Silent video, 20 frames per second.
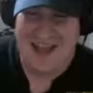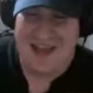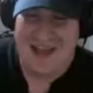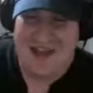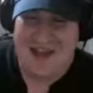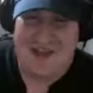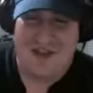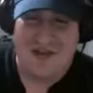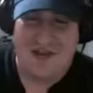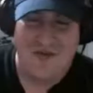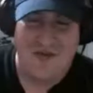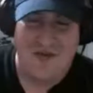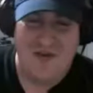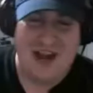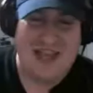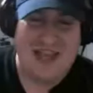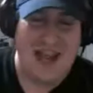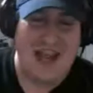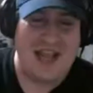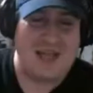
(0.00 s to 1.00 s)
The correct
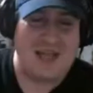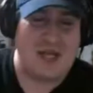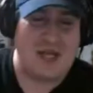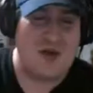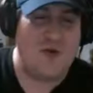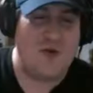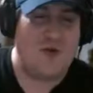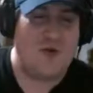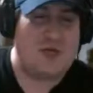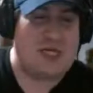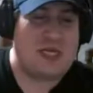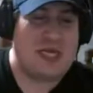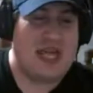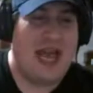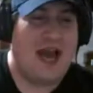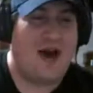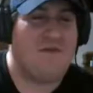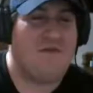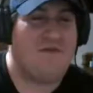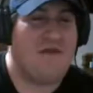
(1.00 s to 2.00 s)
answer was
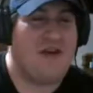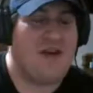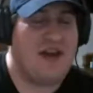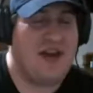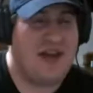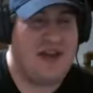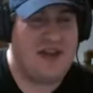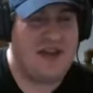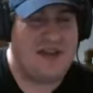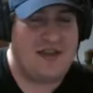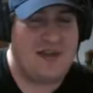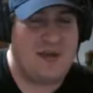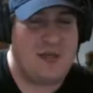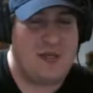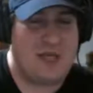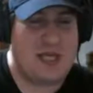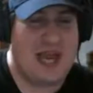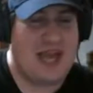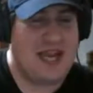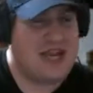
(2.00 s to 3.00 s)
Yao Fei.
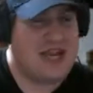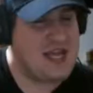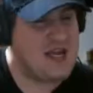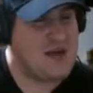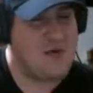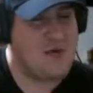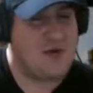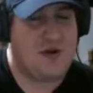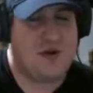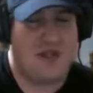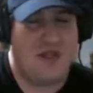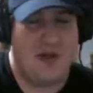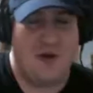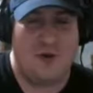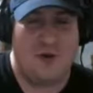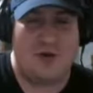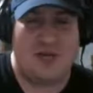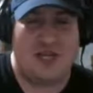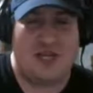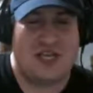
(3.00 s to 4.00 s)
Sandy, you were
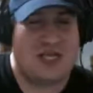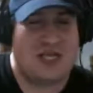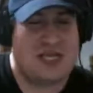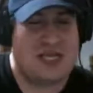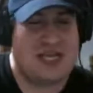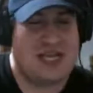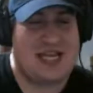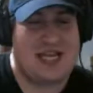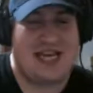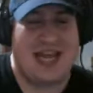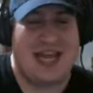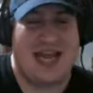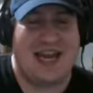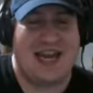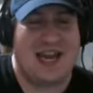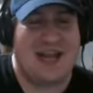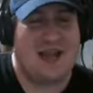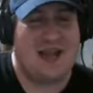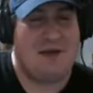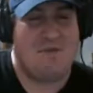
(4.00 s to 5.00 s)
close. You just needed that
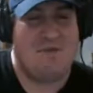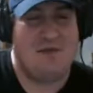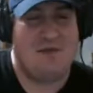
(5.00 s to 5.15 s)
name.